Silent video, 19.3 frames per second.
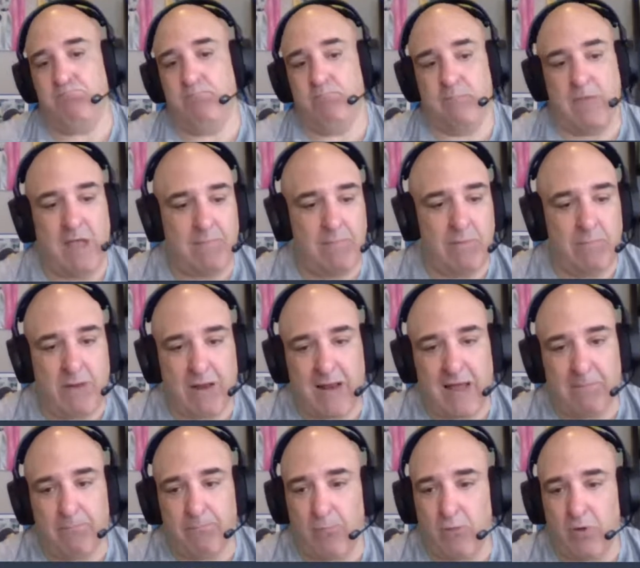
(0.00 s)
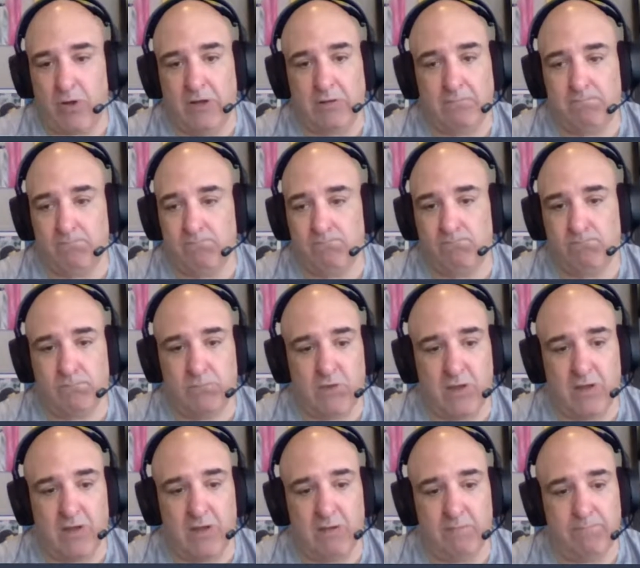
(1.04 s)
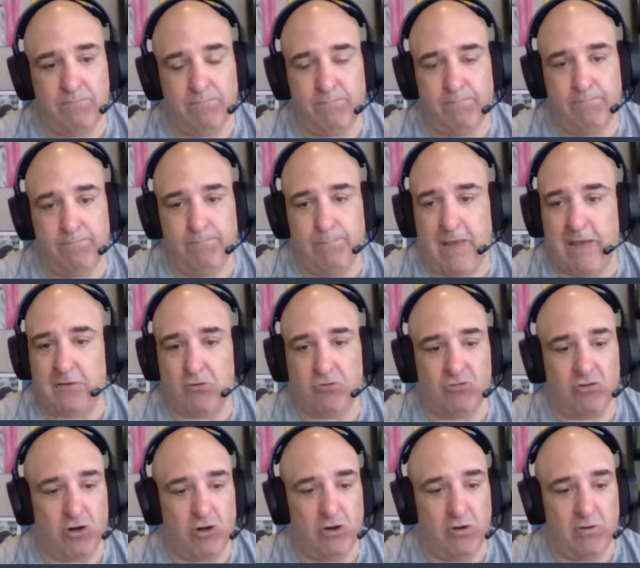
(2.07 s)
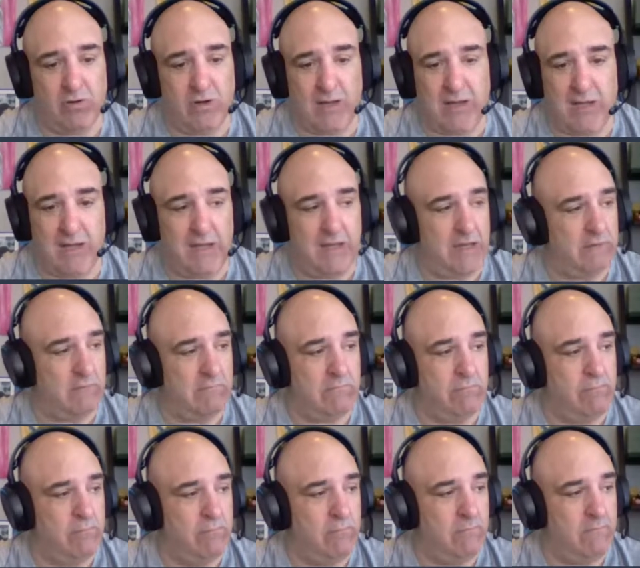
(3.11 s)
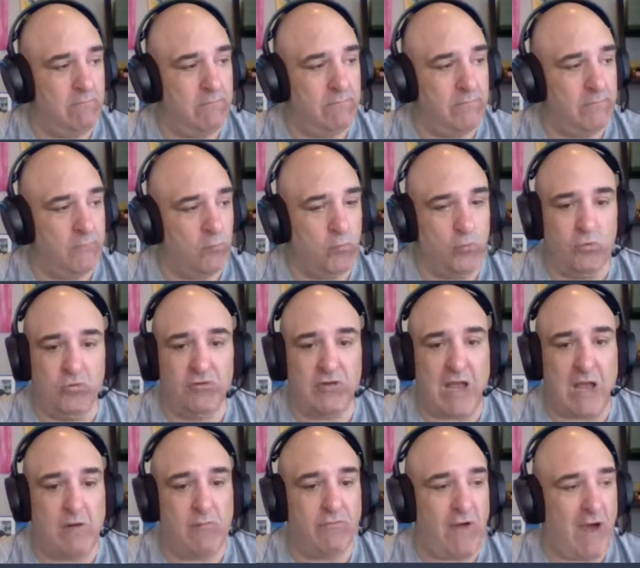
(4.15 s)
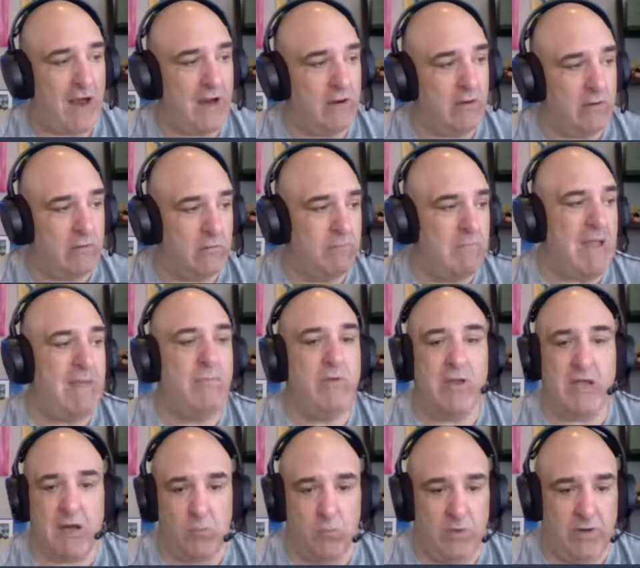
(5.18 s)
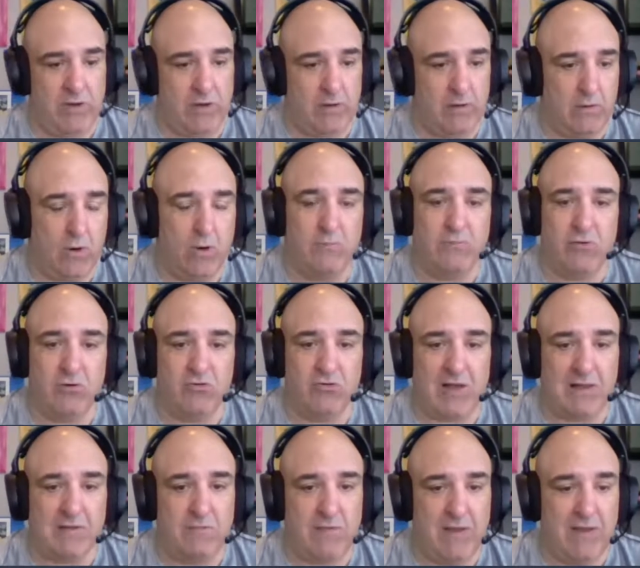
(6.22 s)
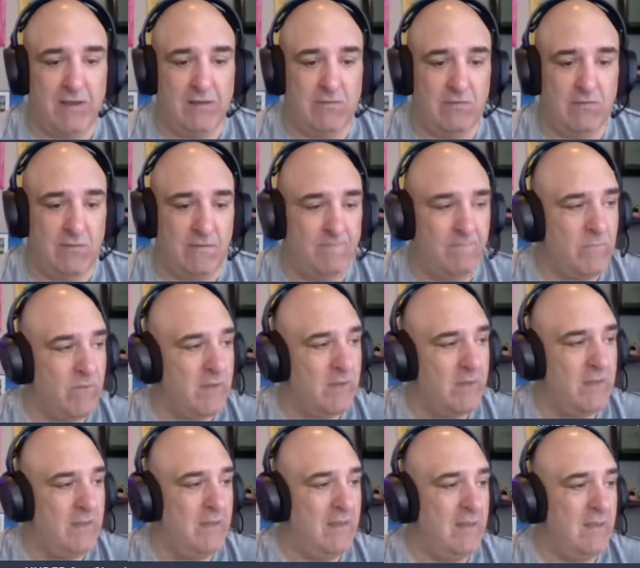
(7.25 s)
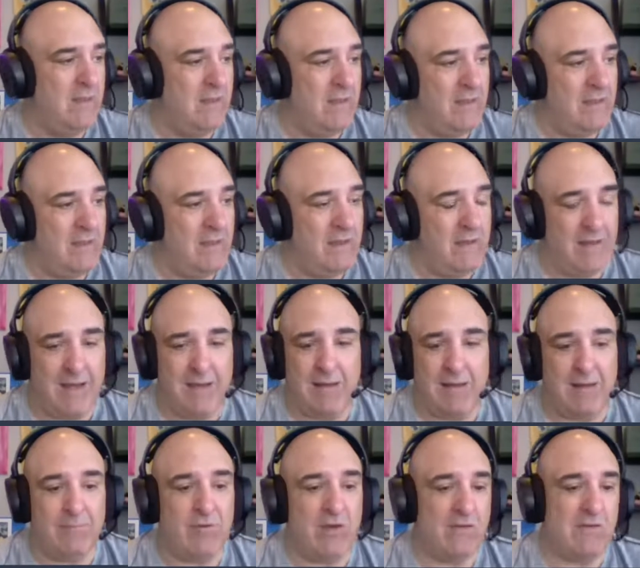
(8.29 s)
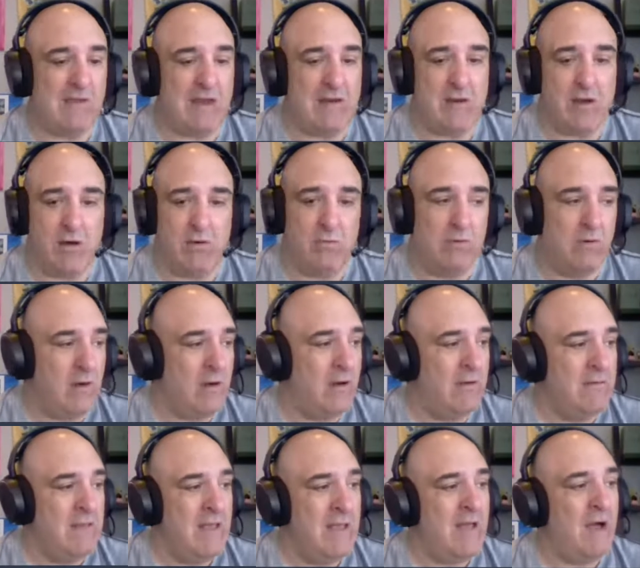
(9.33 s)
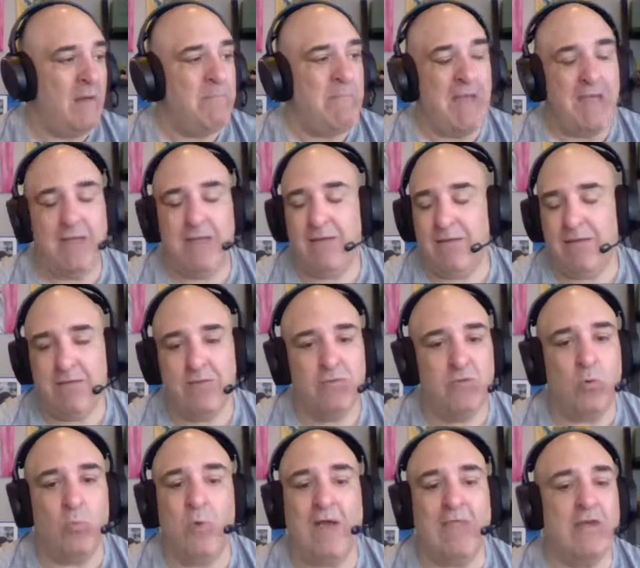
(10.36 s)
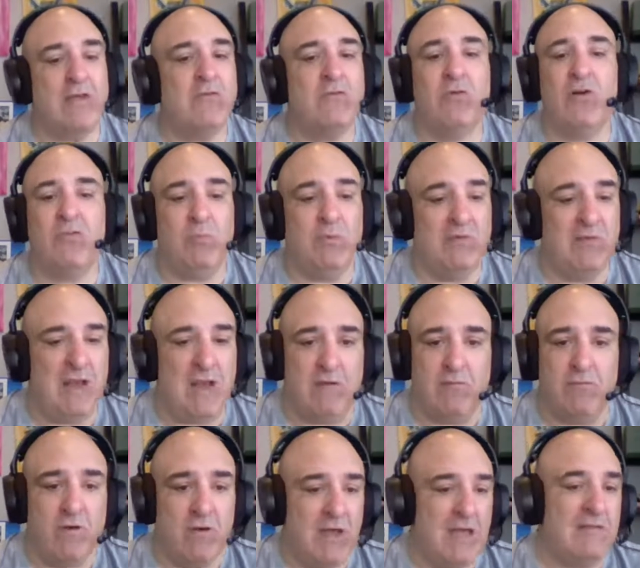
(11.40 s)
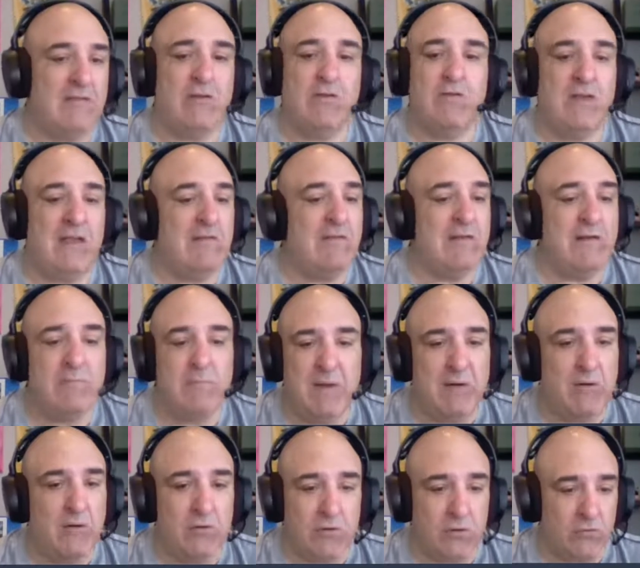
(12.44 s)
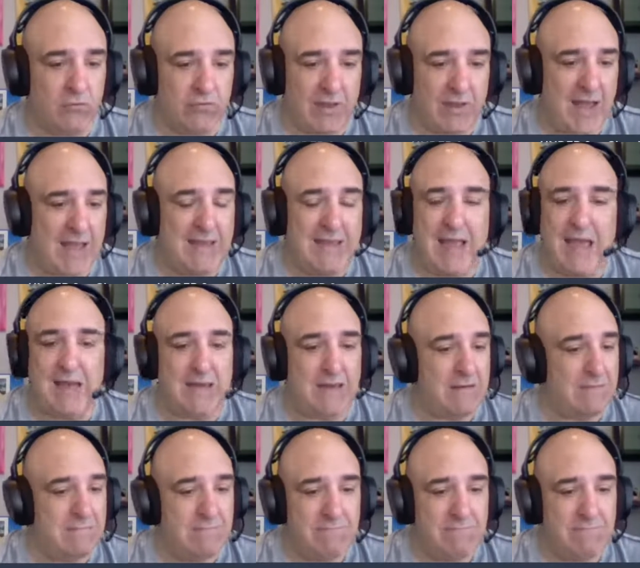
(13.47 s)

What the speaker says: Maybe by that point, Baker's hurt and Rule's getting fired. Maybe you got to win there. Home versus Las Vegas. I'm going to say no. It's Christmas Eve. It's a season of miracles. I get it.